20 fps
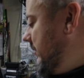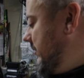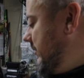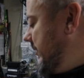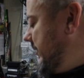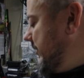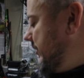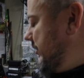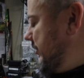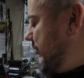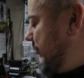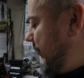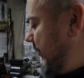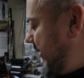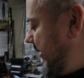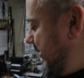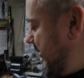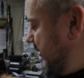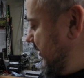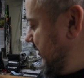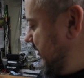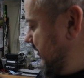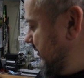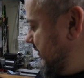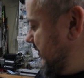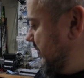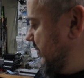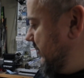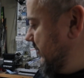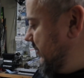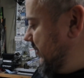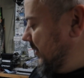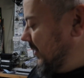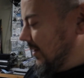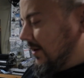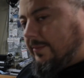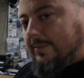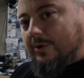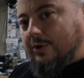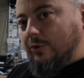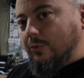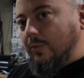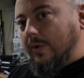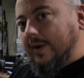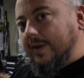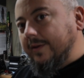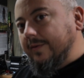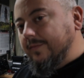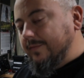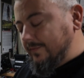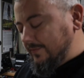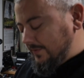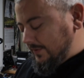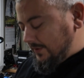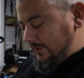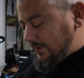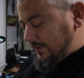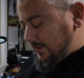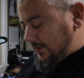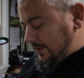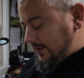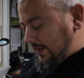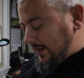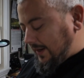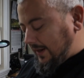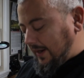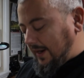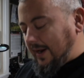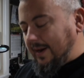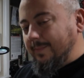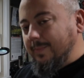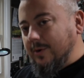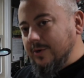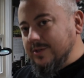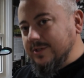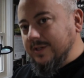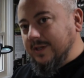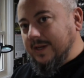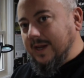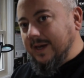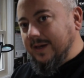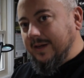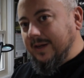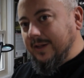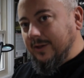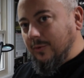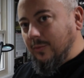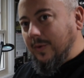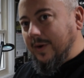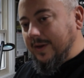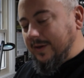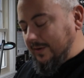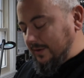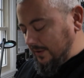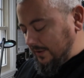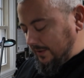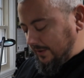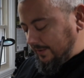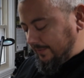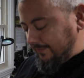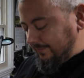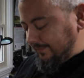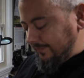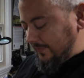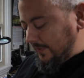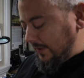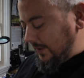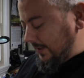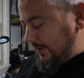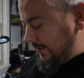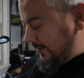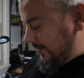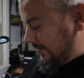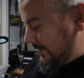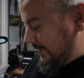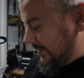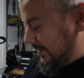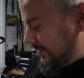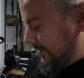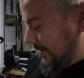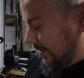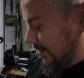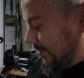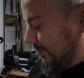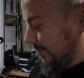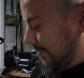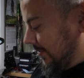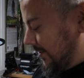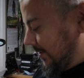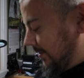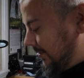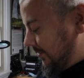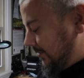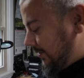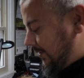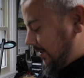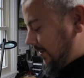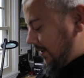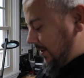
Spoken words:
I could do red. I'm going to do white. I personally kind of like the white D-loop material.